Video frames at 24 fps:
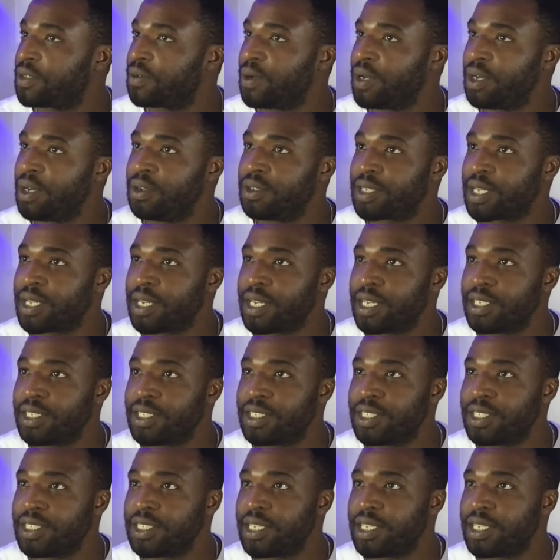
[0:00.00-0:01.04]
Where else can I
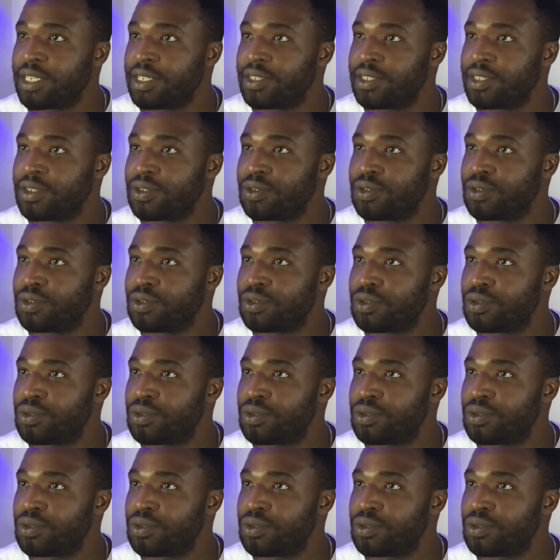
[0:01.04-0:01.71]
share this